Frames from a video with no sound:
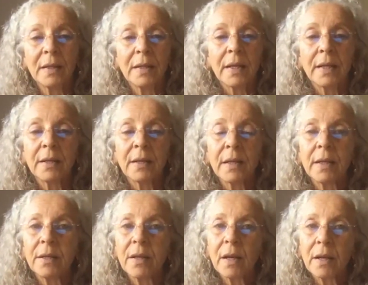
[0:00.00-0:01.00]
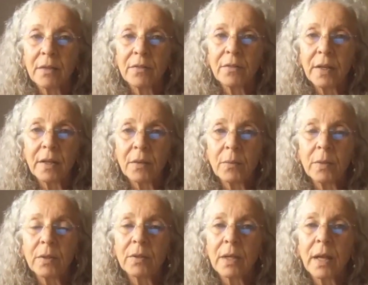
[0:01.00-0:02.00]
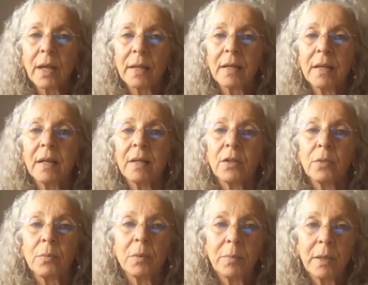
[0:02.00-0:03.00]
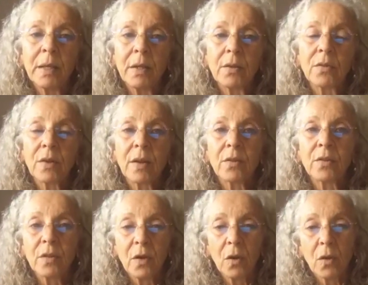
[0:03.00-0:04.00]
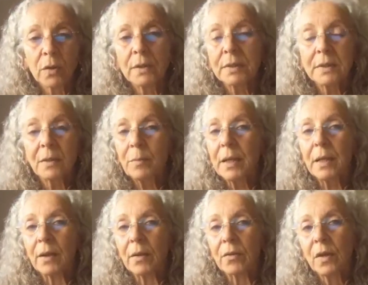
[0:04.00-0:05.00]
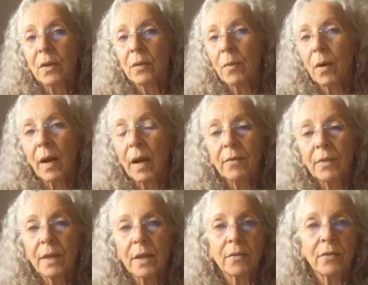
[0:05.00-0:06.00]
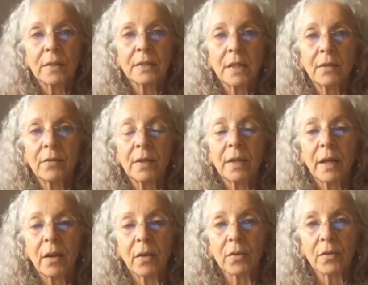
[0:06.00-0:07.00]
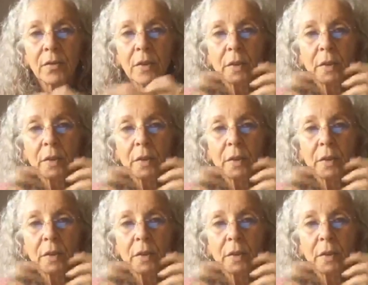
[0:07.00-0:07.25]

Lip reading: In Ayurveda, we look at human beings as holistic beings, where everything affects everything else.